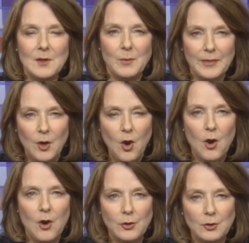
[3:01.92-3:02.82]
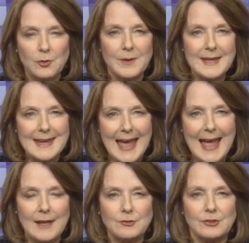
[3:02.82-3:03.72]
with concrete
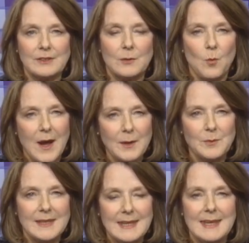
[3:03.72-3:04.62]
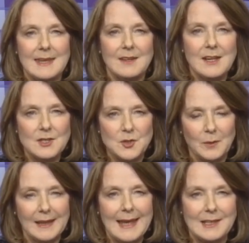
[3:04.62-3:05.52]
action and why we need to
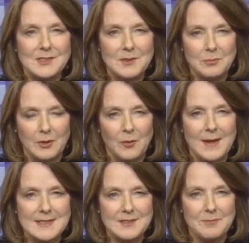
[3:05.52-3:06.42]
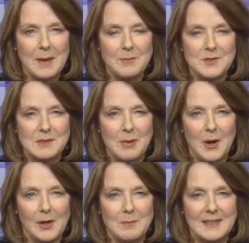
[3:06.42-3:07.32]
elect progressive members of
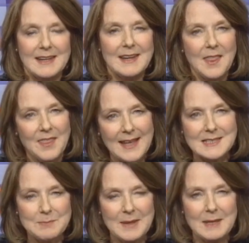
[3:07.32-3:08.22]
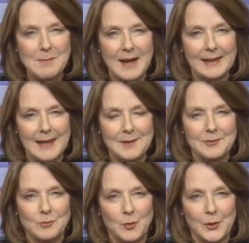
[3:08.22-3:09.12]
Parliament. That's been my
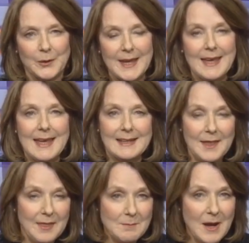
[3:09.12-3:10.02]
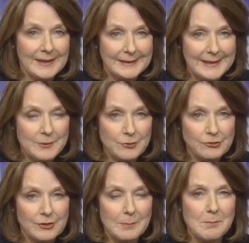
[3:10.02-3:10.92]
life's work, and I think my
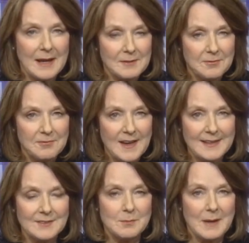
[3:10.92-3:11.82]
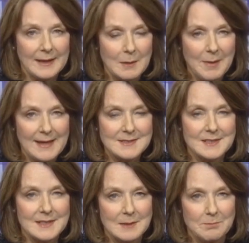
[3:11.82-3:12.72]
leadership, my fight, my
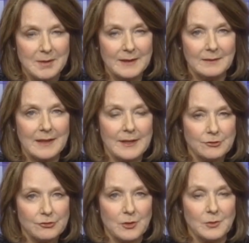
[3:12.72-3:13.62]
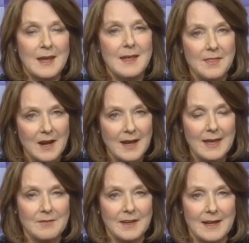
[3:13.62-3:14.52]
capacity to build has shown that I
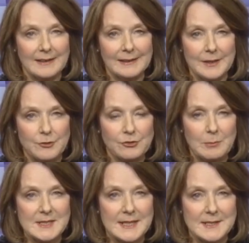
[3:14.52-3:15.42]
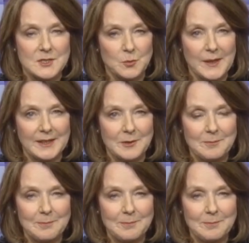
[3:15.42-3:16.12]
have the kind of leadership it takes to win.